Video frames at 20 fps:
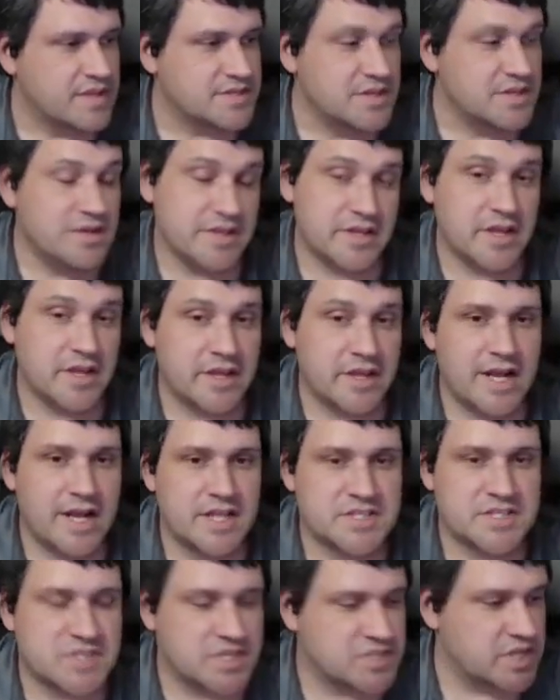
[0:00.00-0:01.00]
So again,
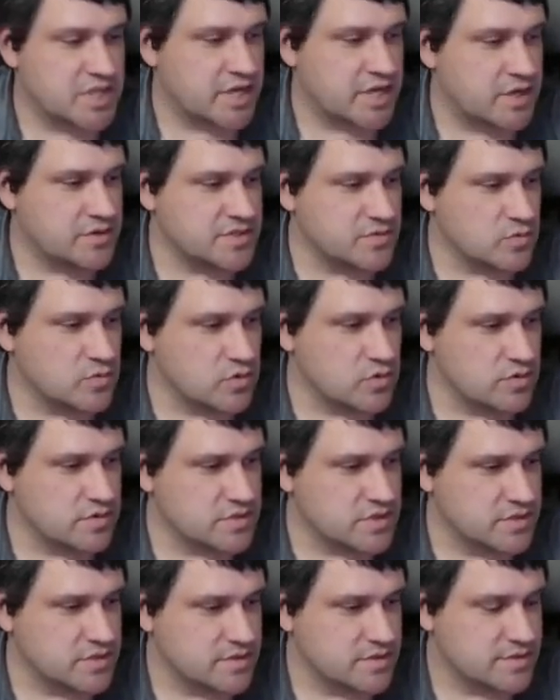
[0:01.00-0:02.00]
it knows the
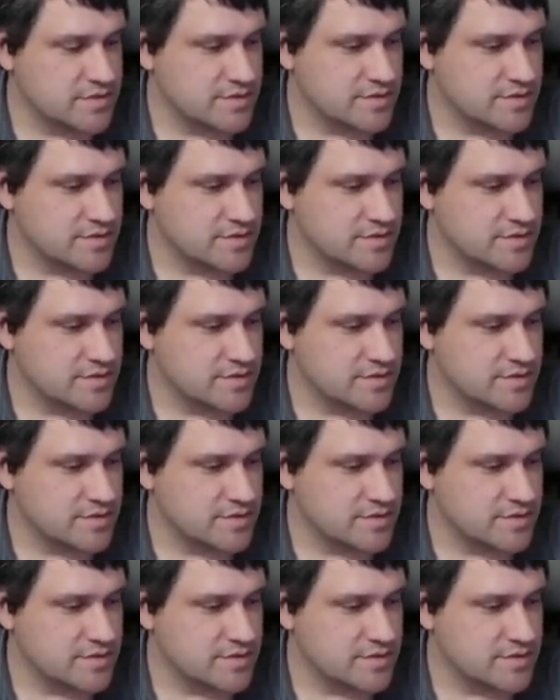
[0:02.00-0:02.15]
rules.